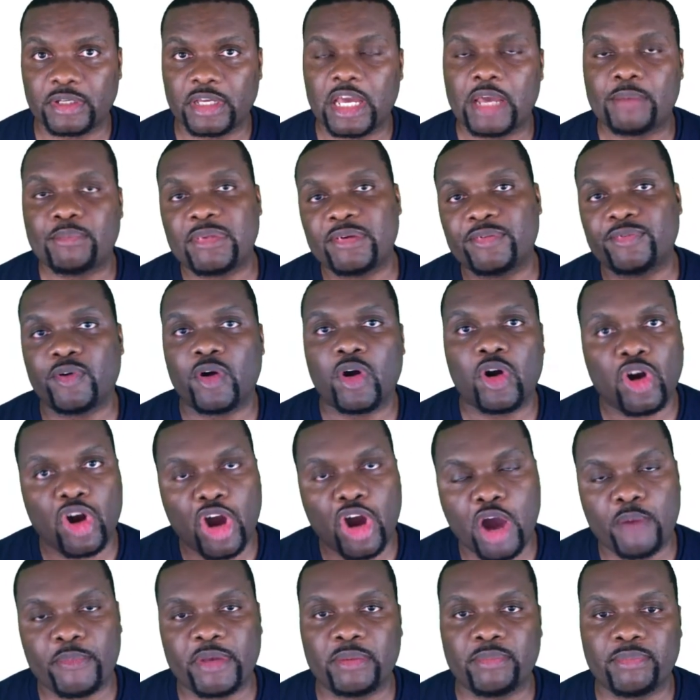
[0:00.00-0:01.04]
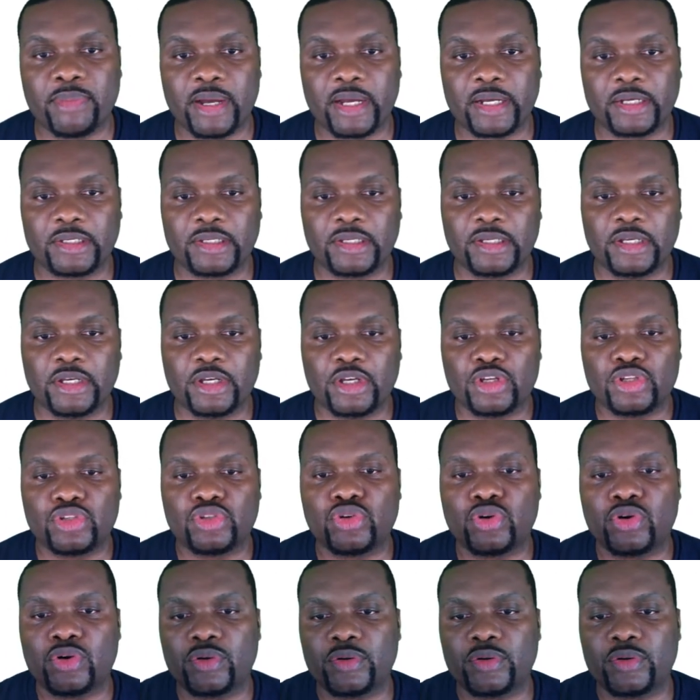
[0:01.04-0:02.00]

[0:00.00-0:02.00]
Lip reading: before coming back. So